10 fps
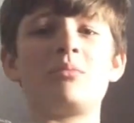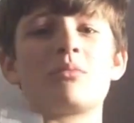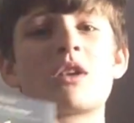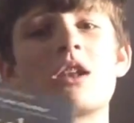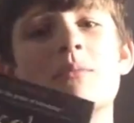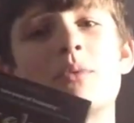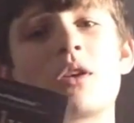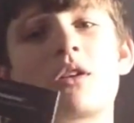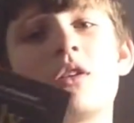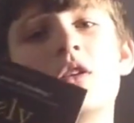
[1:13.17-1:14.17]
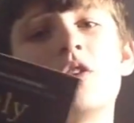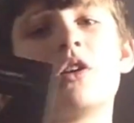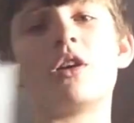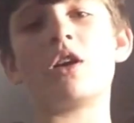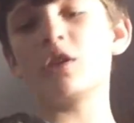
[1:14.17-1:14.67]
random book called
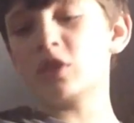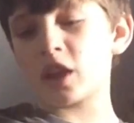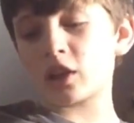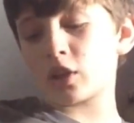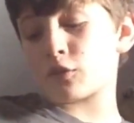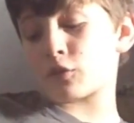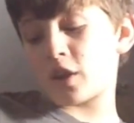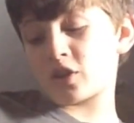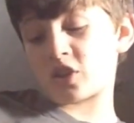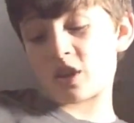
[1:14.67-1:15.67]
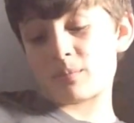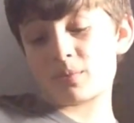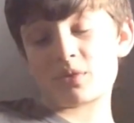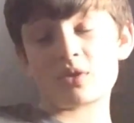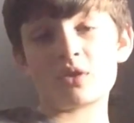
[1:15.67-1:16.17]
Unlikely
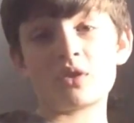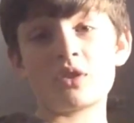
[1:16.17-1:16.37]
Friendships.